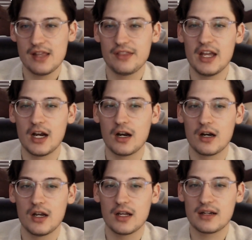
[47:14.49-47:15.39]
their
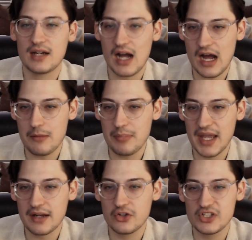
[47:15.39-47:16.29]

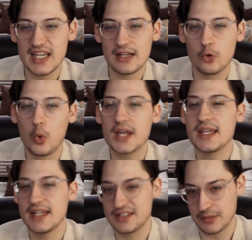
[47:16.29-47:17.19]
combat could get quite
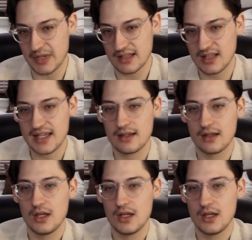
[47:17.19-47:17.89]
intimate. Like,